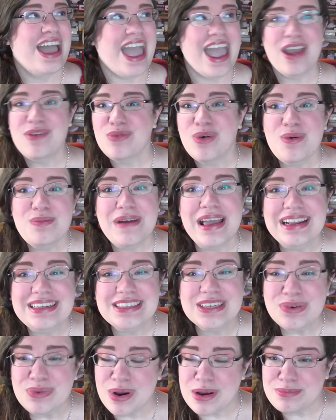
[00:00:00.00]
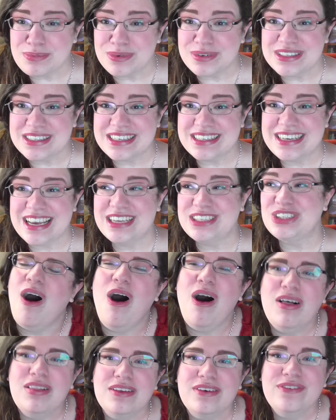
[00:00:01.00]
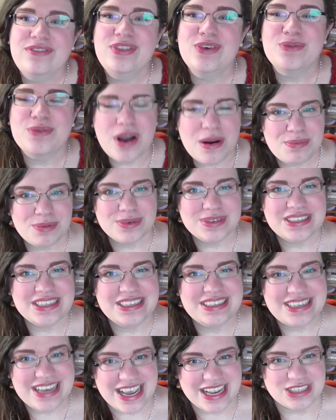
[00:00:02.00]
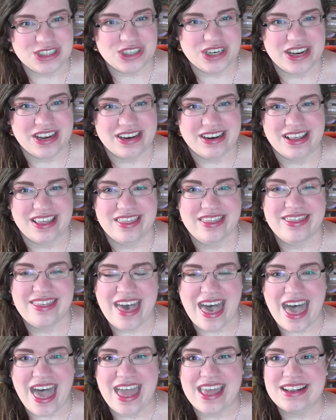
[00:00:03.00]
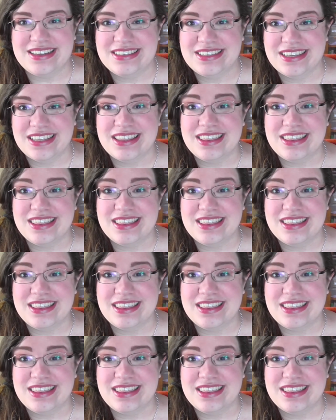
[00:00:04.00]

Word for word: aromantic representation, all of the representation that